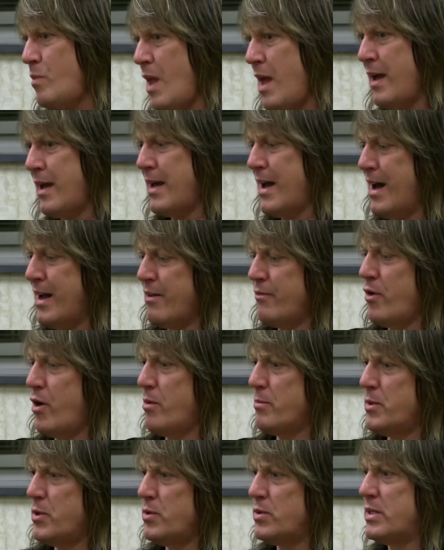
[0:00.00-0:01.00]
it kind of
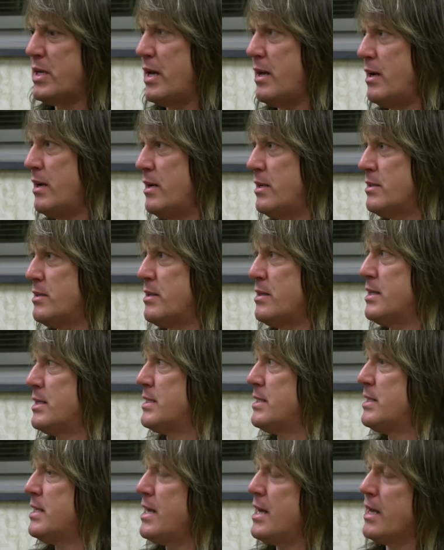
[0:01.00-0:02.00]
all mutated into
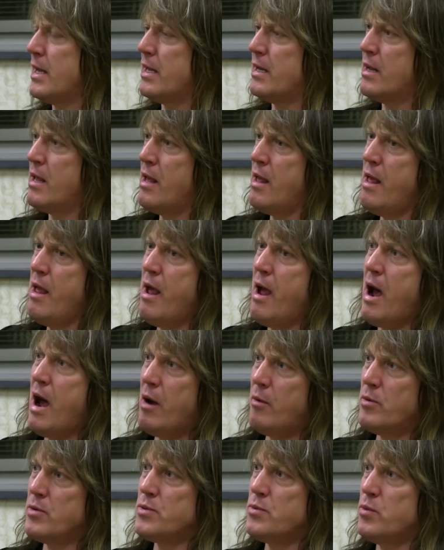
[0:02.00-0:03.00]
this thing. And
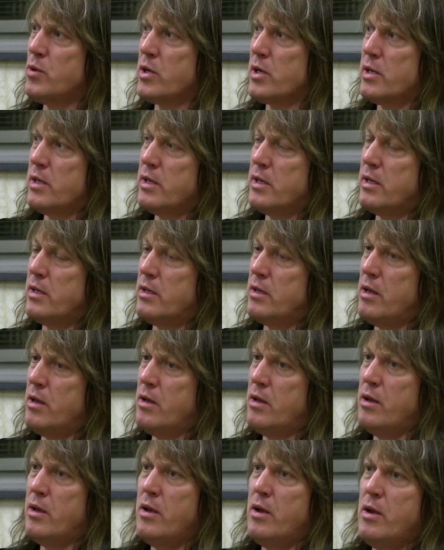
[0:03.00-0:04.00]
I was working, and
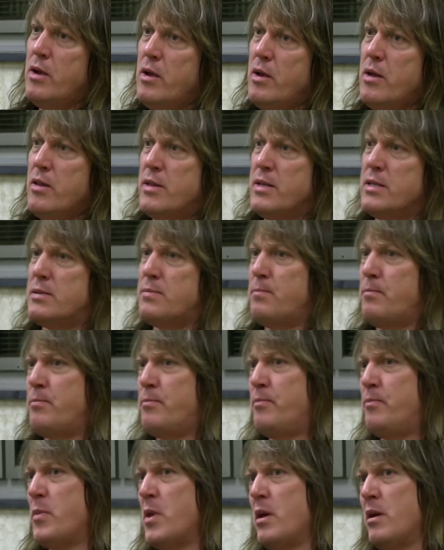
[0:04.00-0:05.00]
these
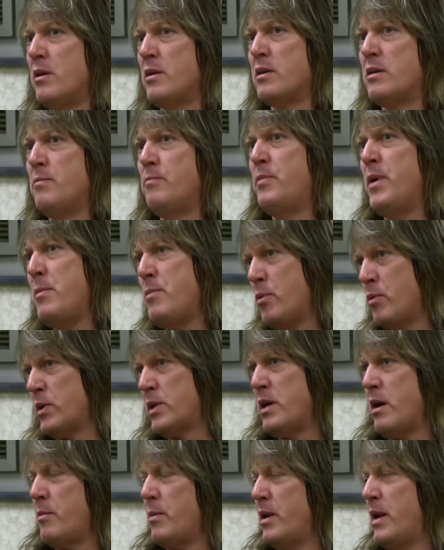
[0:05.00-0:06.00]
people would
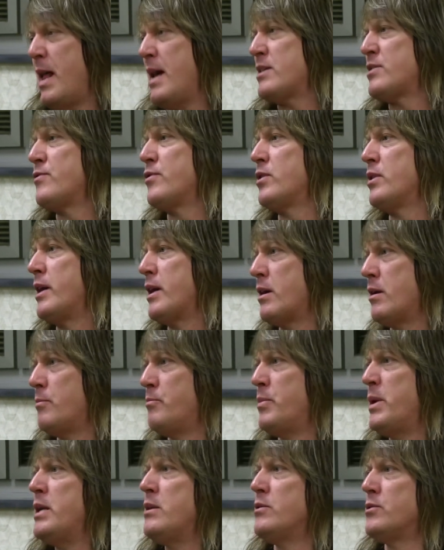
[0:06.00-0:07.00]
come in and ask for like a
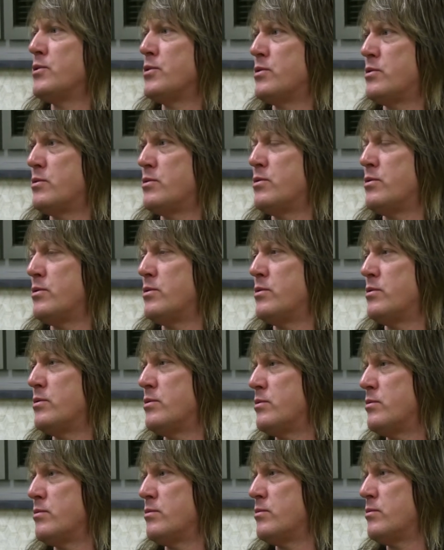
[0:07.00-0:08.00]
Beatles
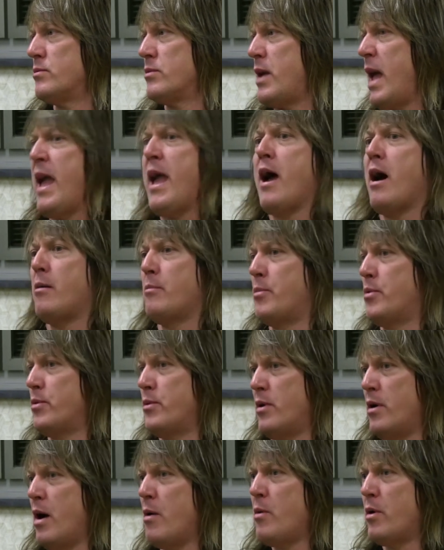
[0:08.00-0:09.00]
amp.
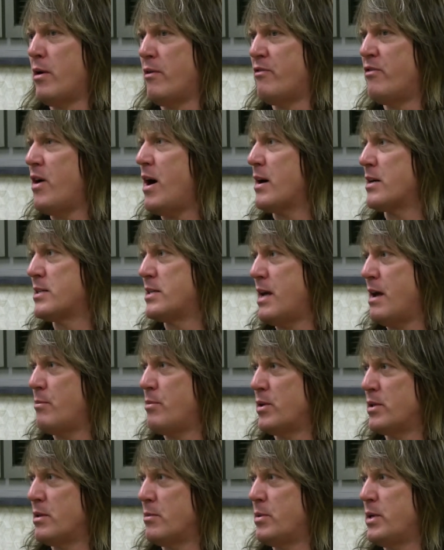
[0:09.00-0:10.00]
I want a Vox amp
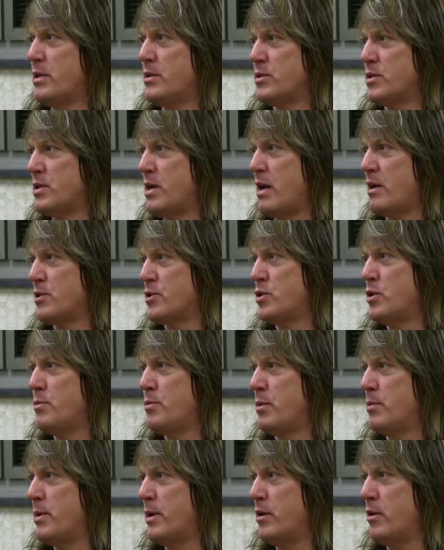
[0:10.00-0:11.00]
like the Beatles had, a
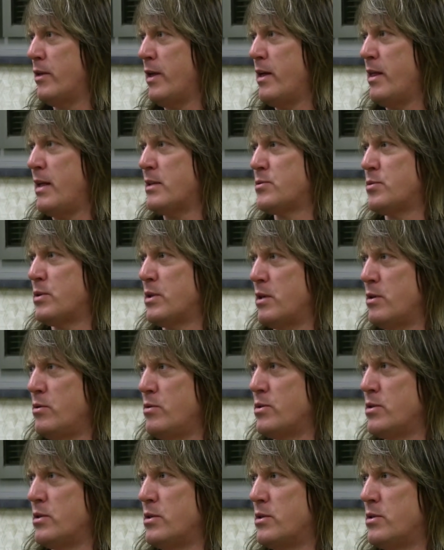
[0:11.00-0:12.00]
Super Beatle. That's what they
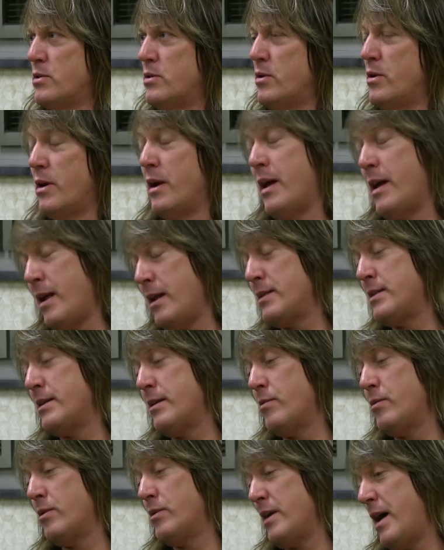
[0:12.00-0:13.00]
use in the studio. And I'd say,
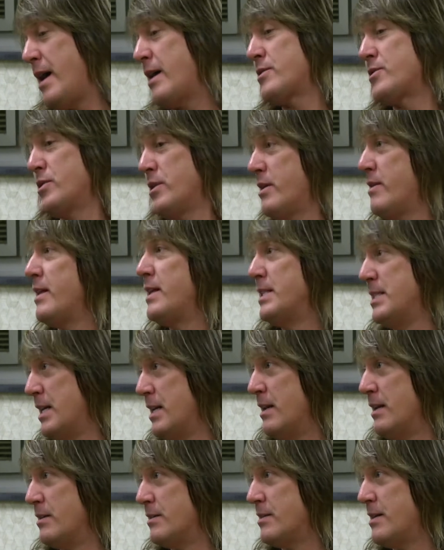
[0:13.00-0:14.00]
well, actually they
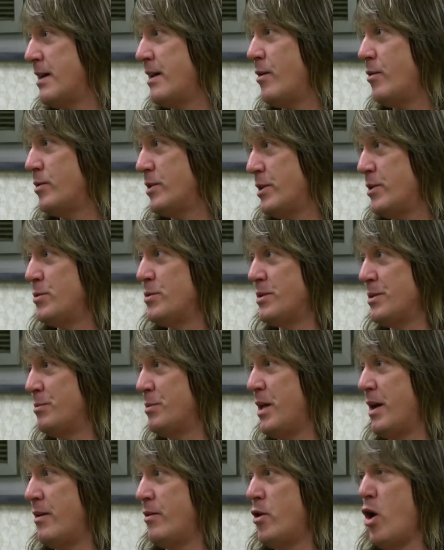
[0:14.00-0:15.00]
didn't. They only used them
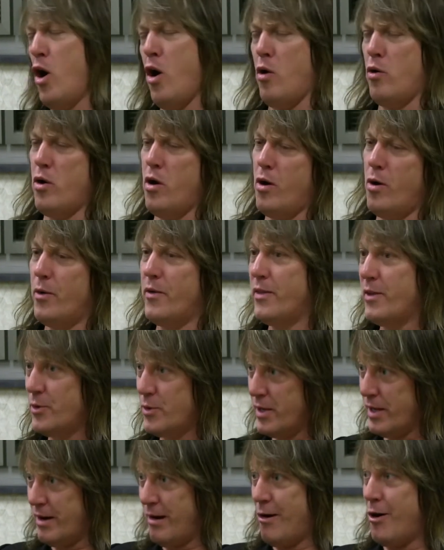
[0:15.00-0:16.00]
live. No. And then
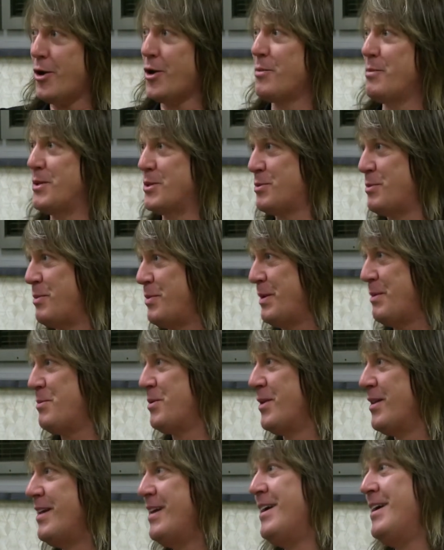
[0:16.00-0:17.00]
you get arguments with
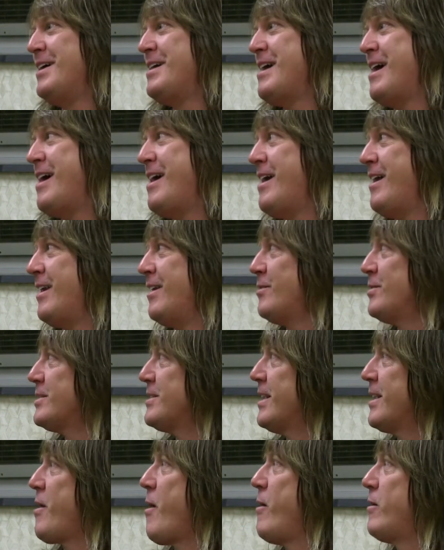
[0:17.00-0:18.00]
people. And I was
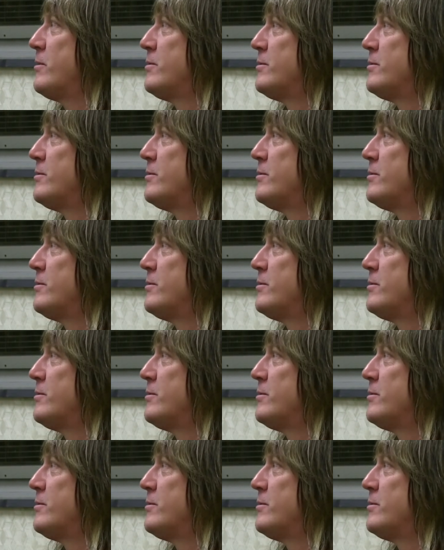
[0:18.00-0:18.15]
like,